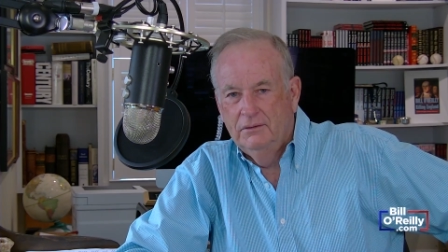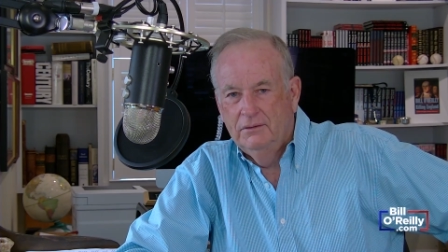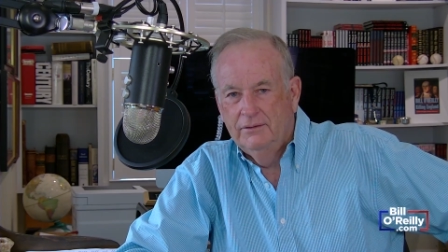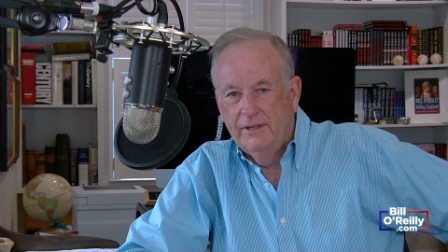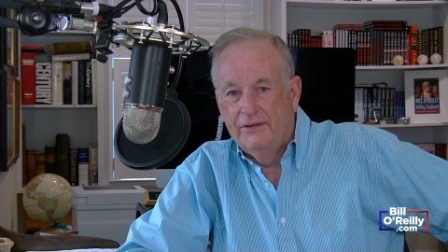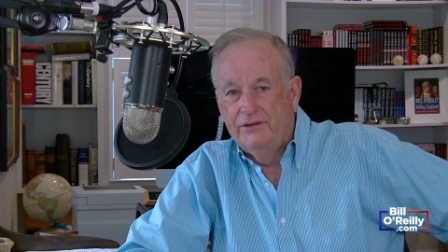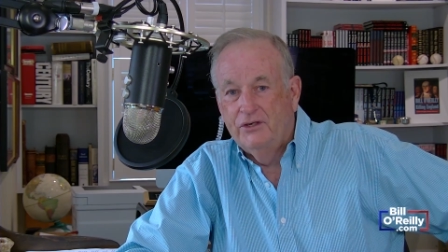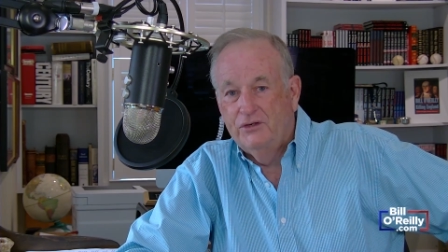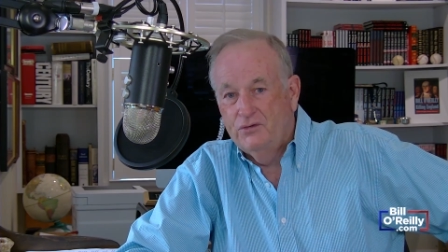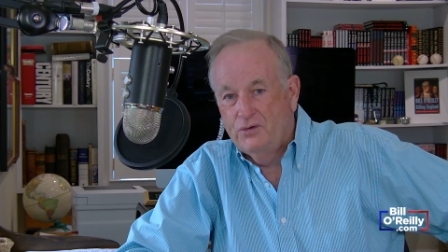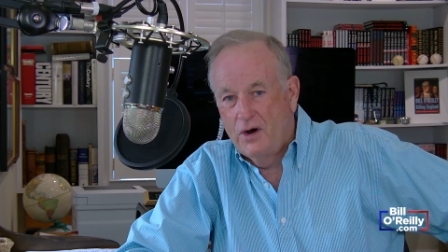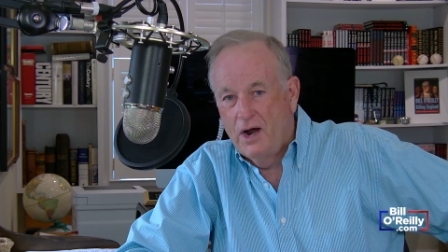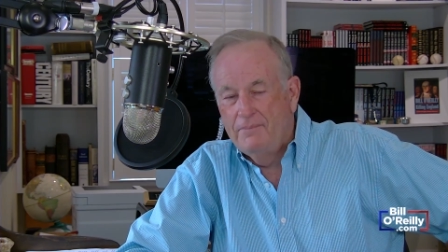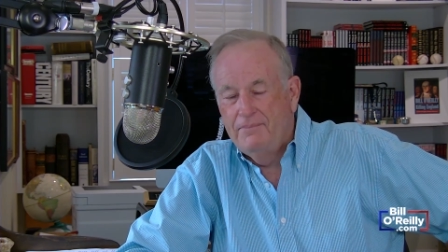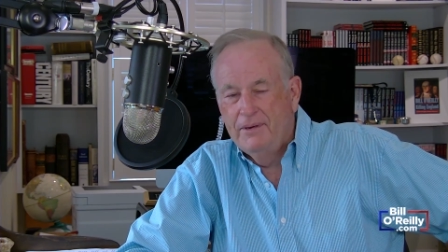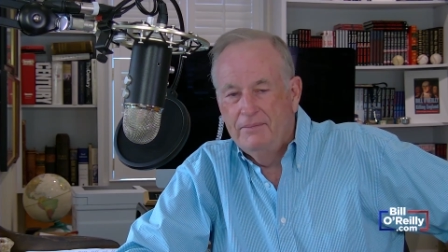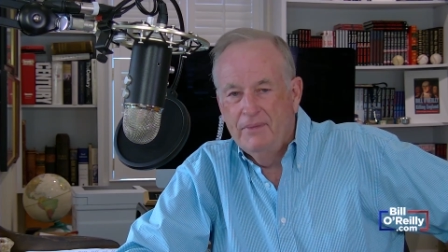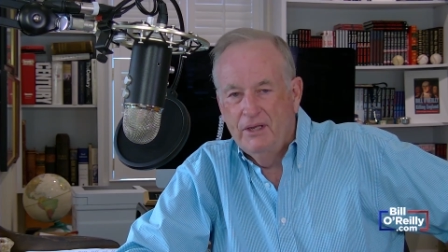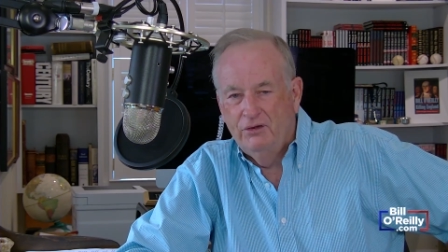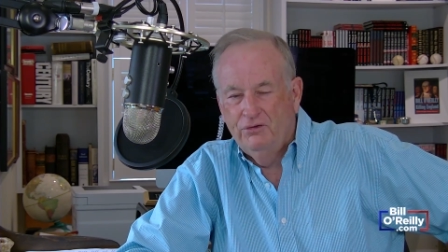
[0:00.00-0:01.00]
that the
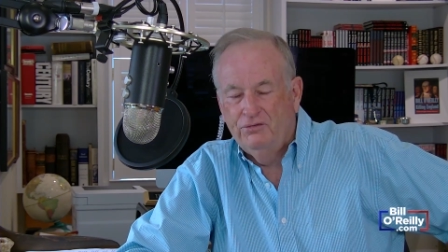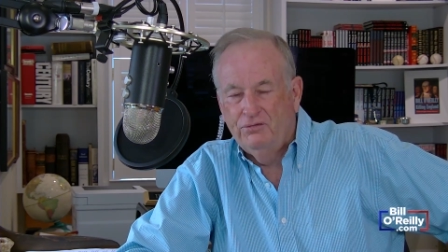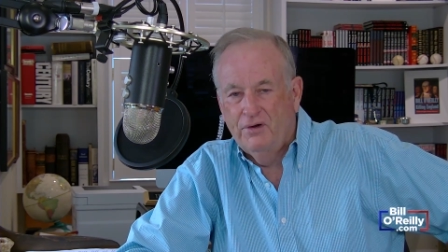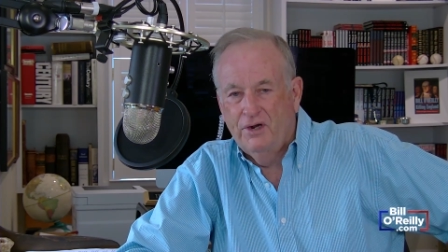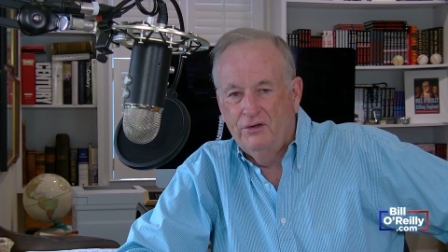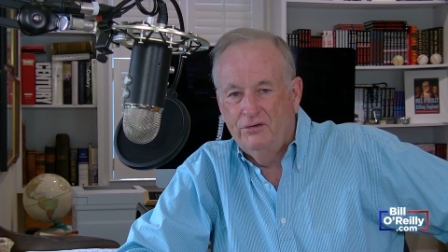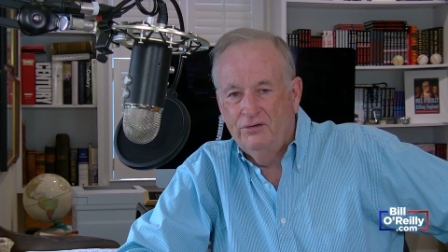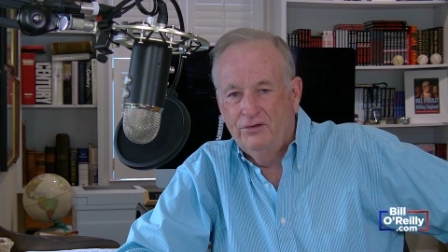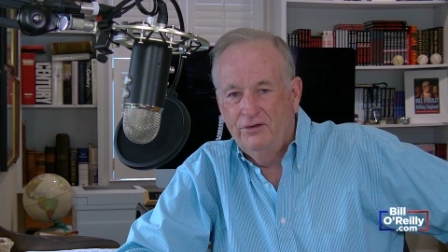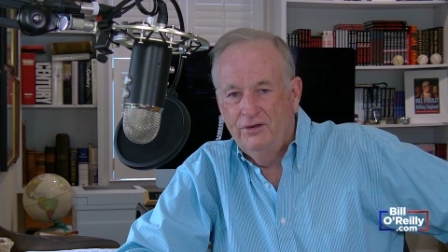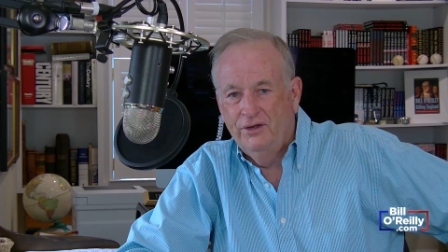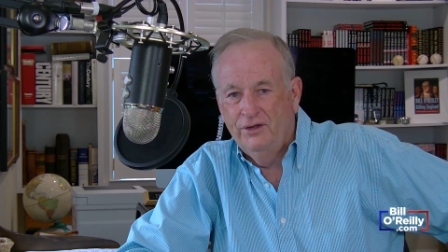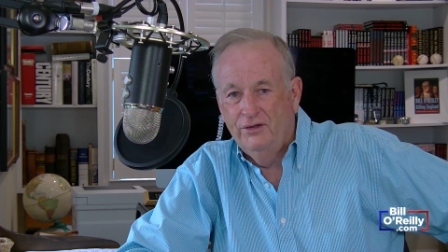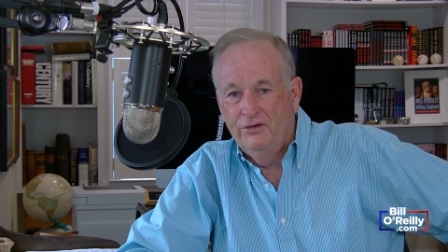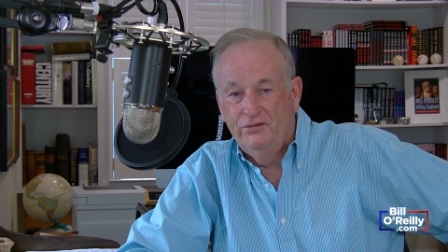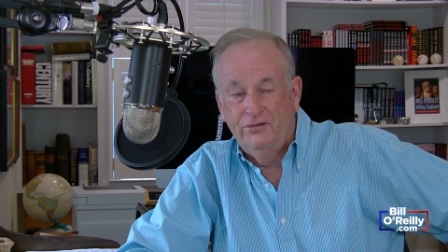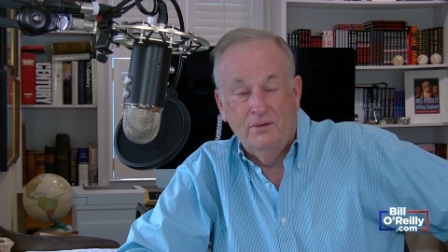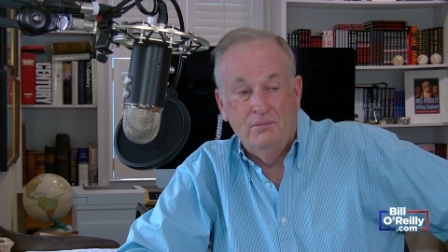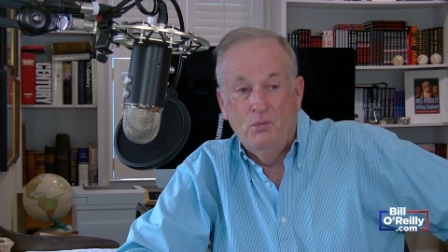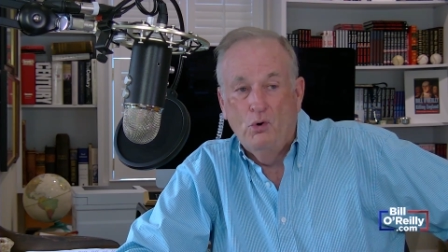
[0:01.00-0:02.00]
Trump administration
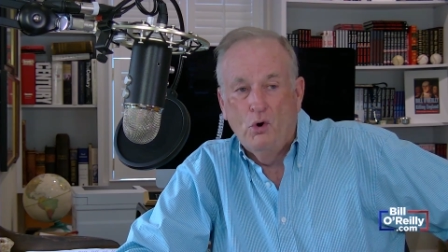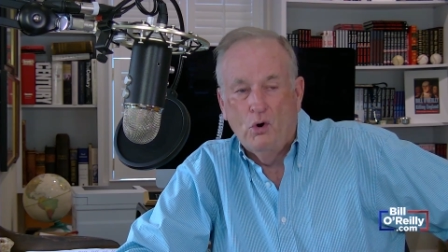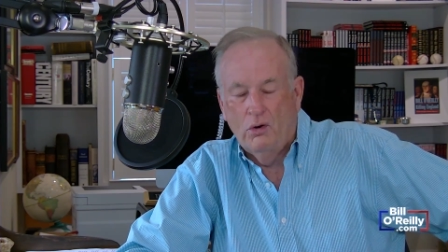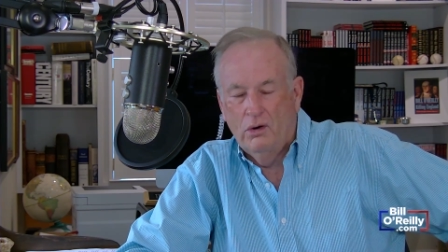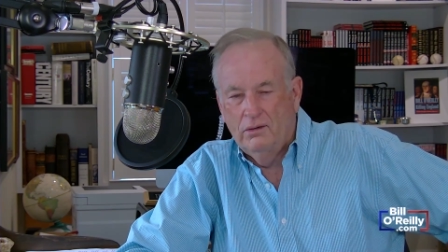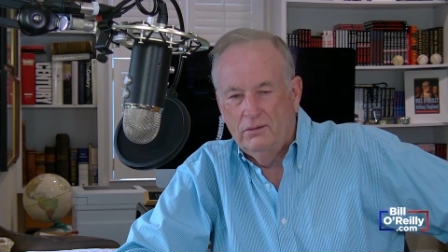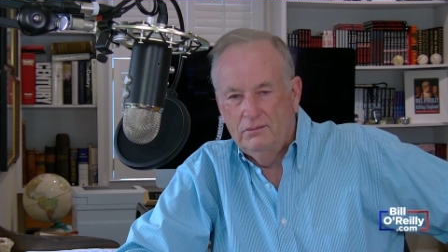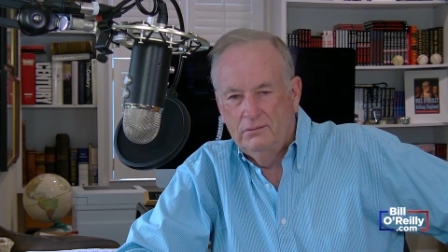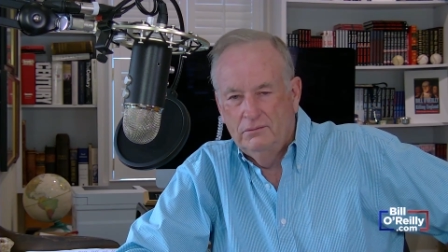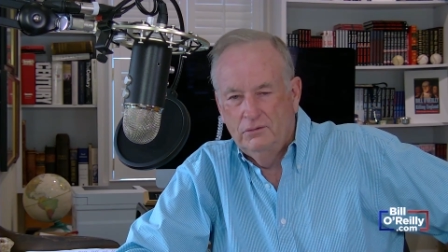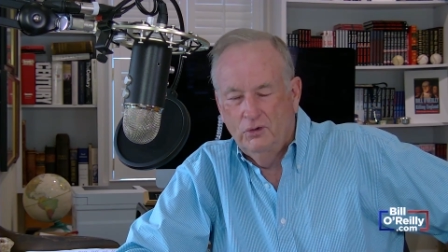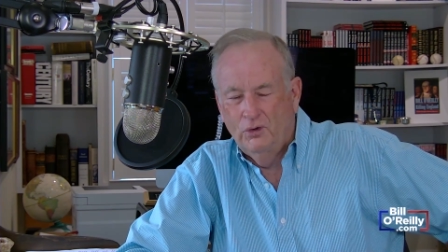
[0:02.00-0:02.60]
is immoral